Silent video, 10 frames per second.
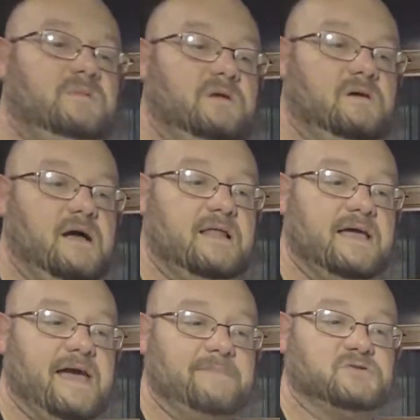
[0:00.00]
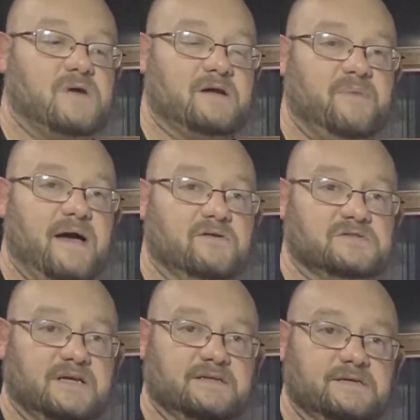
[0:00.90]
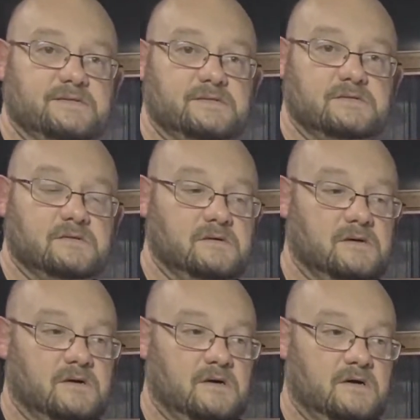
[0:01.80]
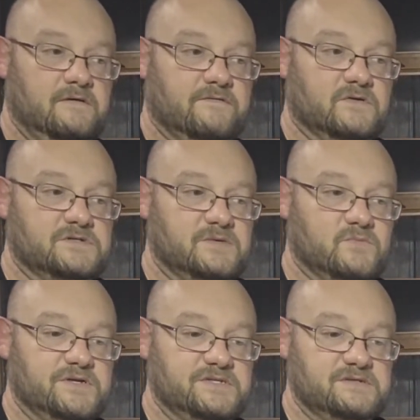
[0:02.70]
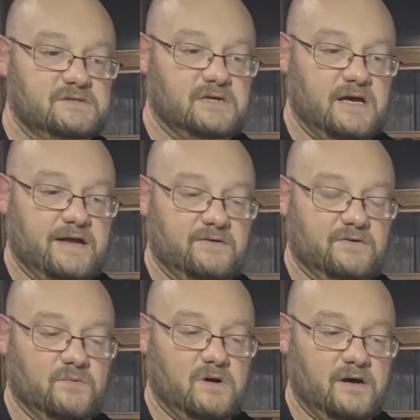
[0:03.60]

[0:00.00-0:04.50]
I like abstract patterns like this for some reason. I don't know why.